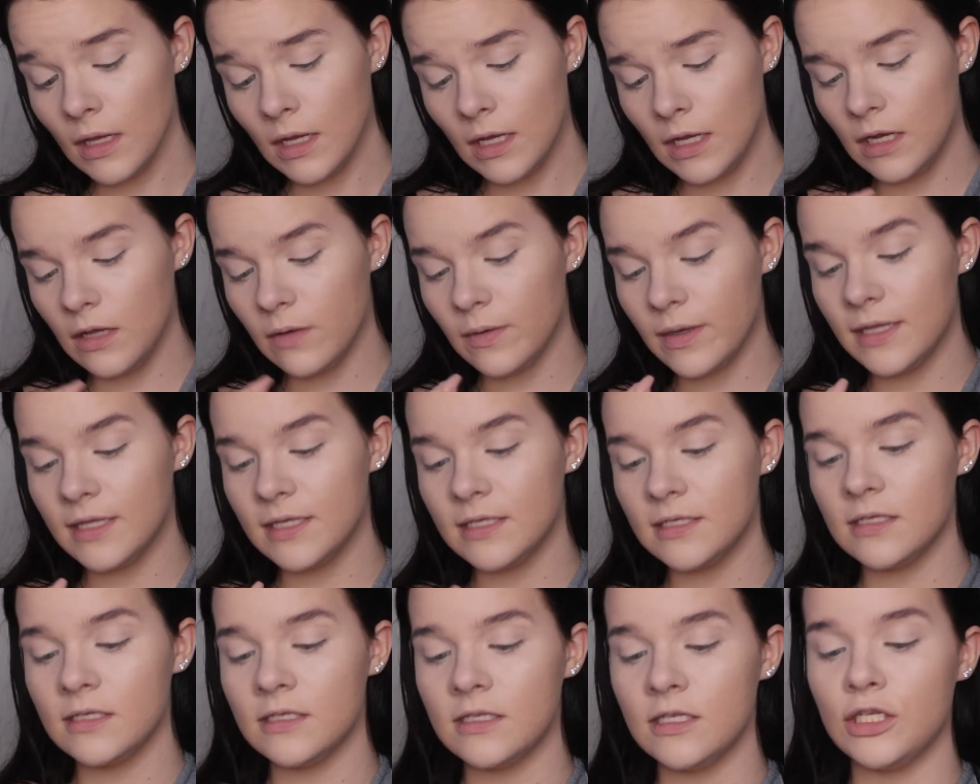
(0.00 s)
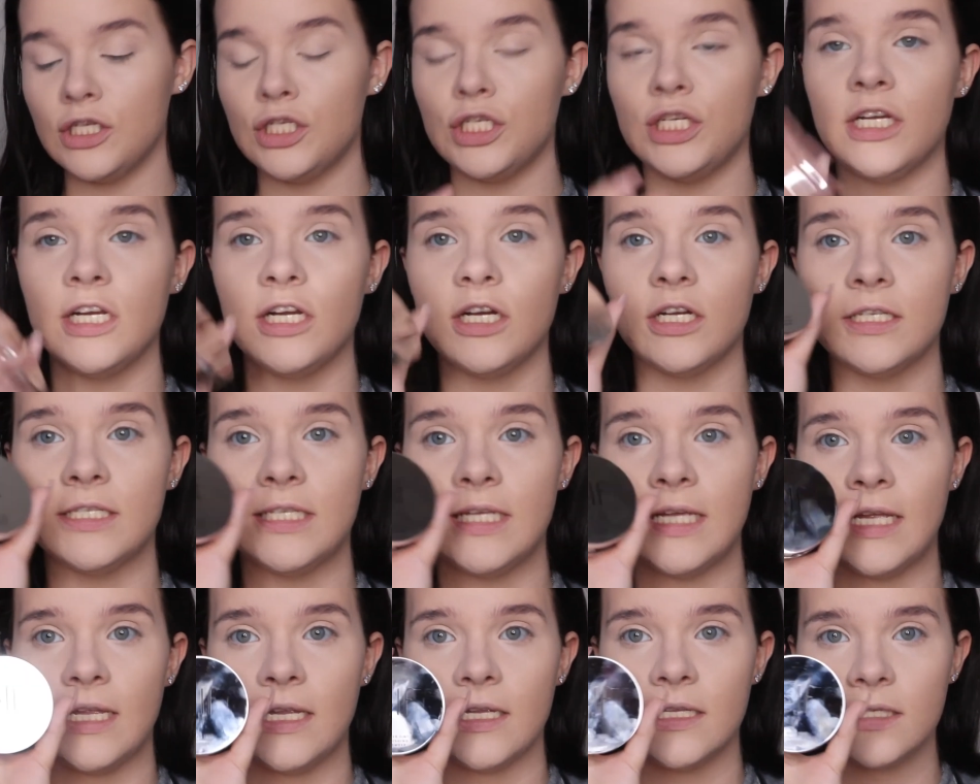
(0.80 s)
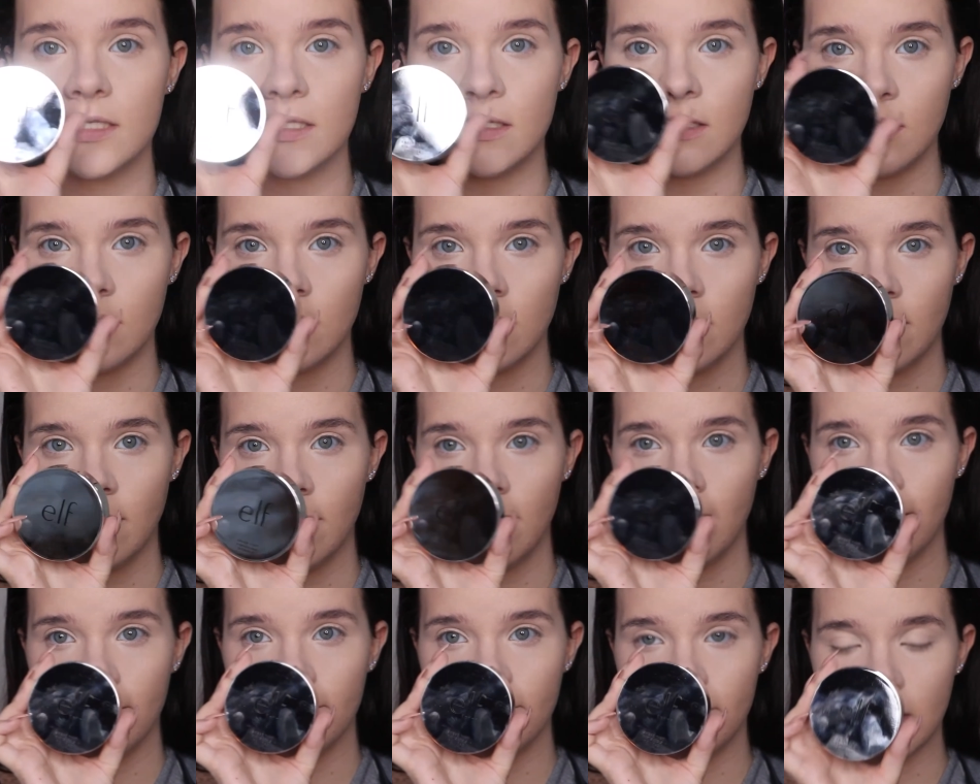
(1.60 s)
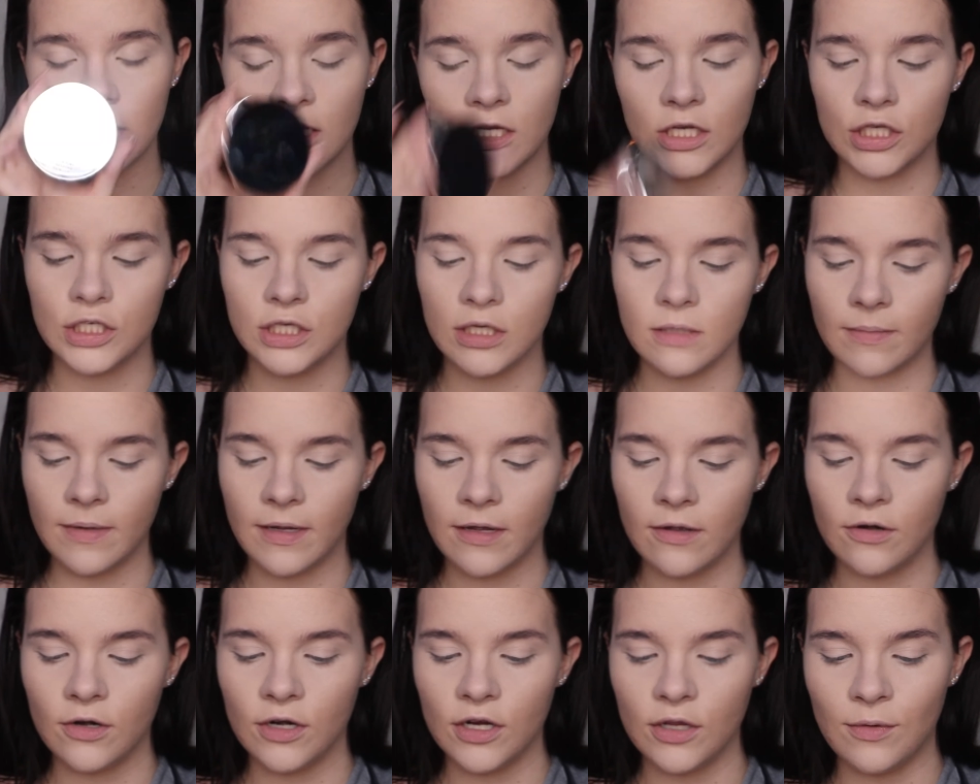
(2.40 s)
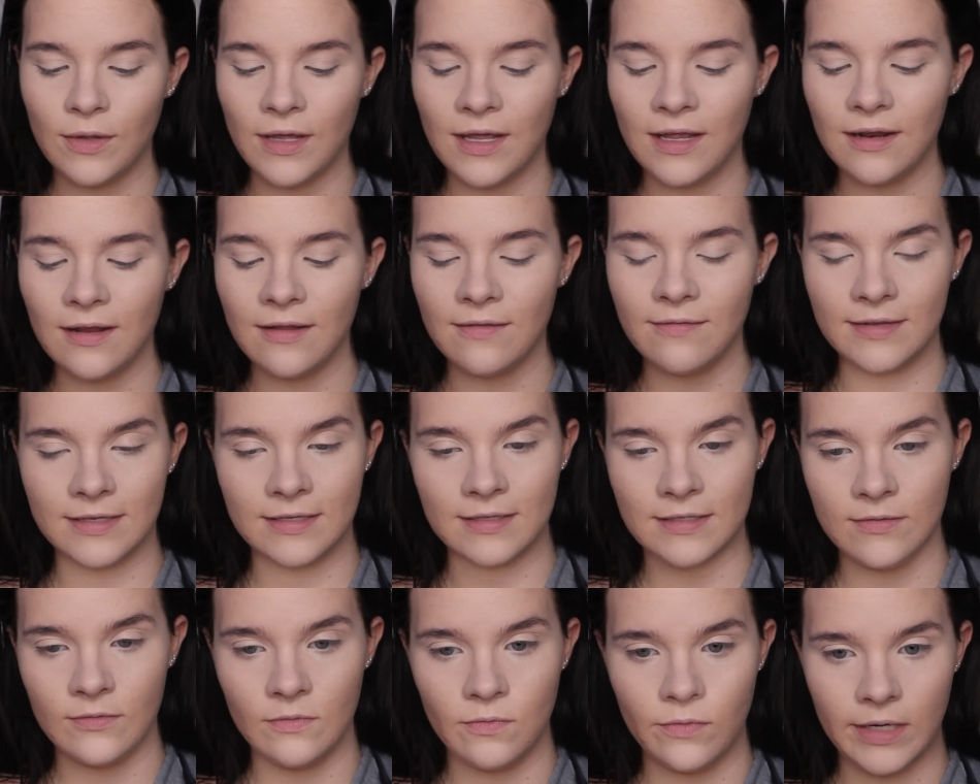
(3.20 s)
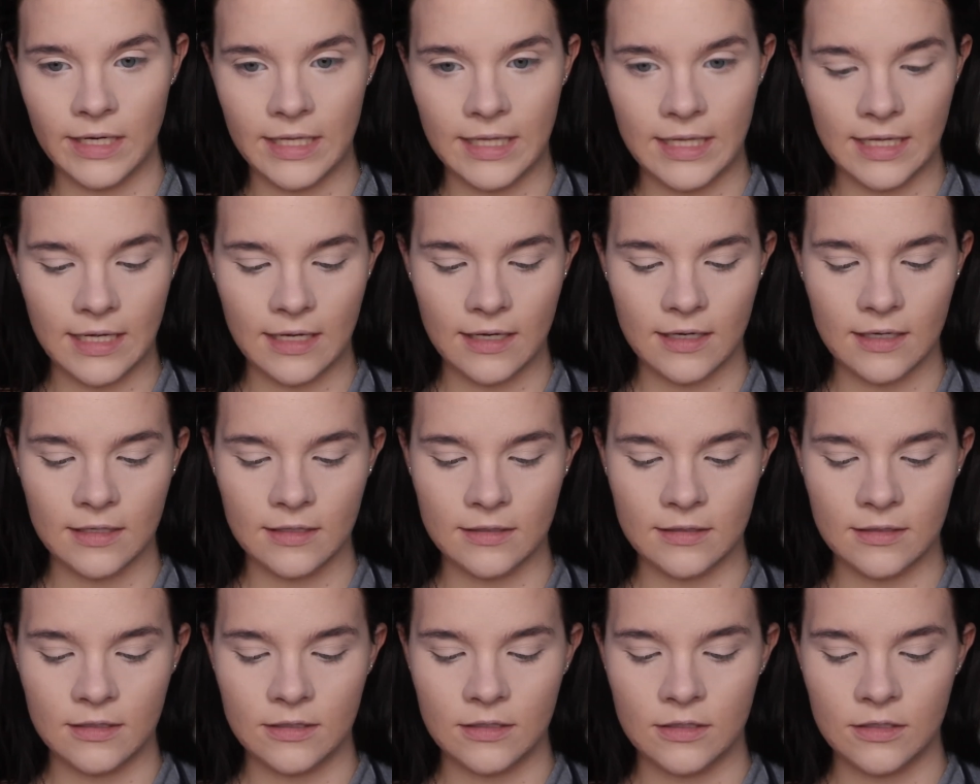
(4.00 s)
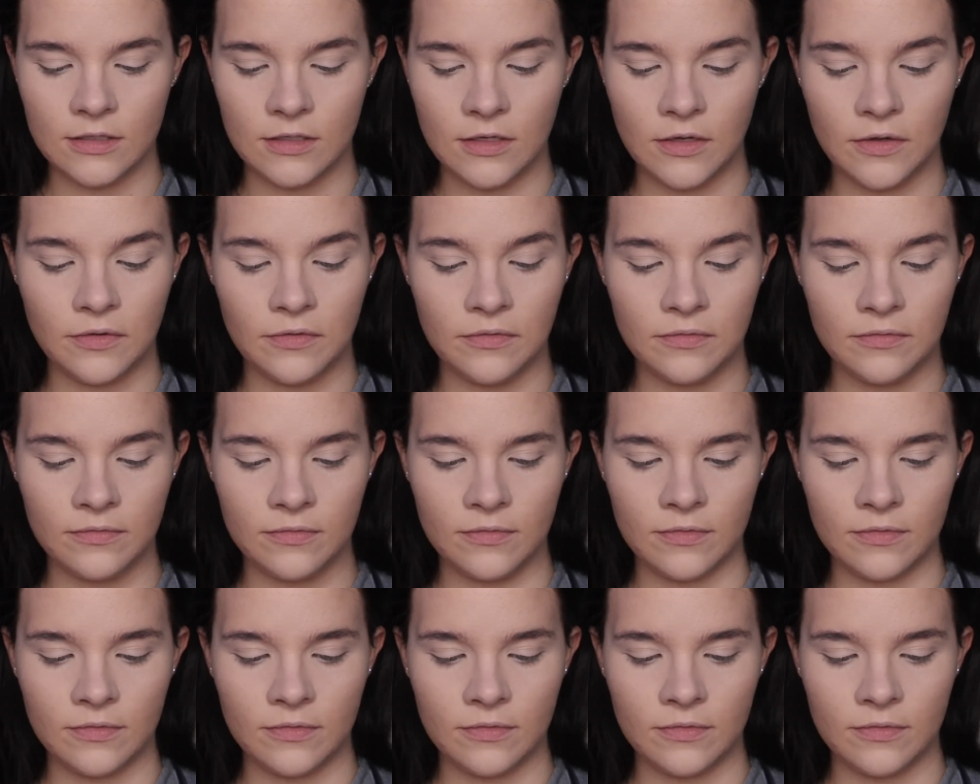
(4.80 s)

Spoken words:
Anyway, this is the Sheer Tint finishing powder. You can't even read that because it's so...